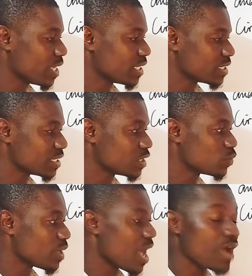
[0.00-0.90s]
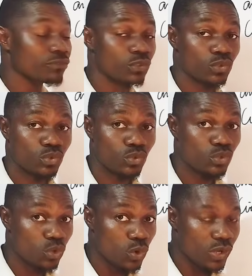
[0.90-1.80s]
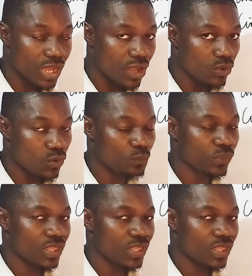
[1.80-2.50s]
since we have two known angles.